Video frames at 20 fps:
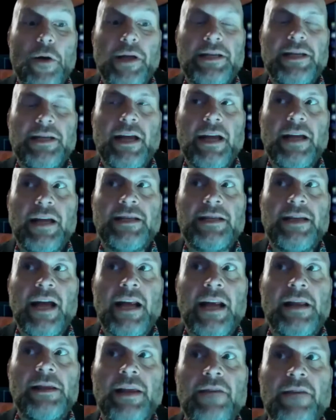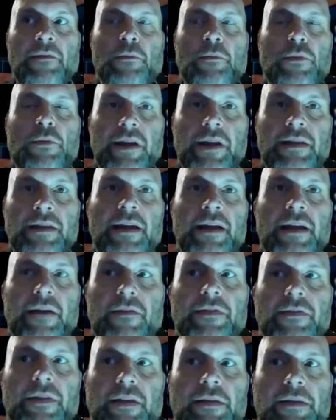it's got to live and breathe in everything. The